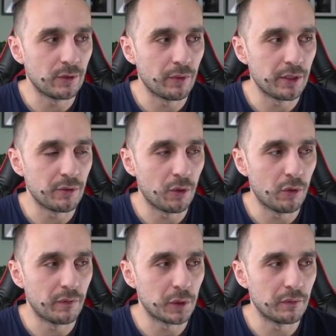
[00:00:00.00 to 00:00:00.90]
when you
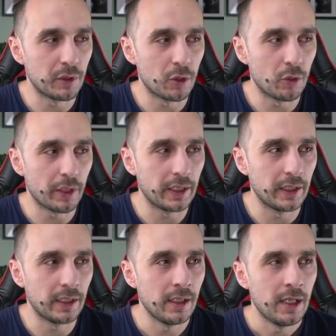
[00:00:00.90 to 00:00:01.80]
hover over
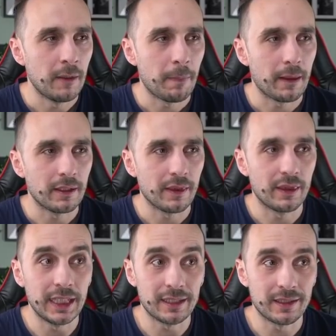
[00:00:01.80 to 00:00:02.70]
Rohendel,
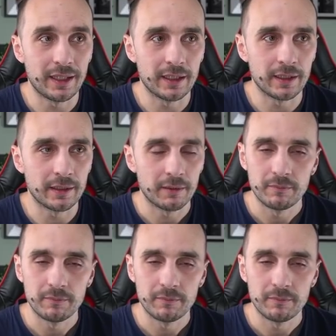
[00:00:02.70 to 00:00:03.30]
this island.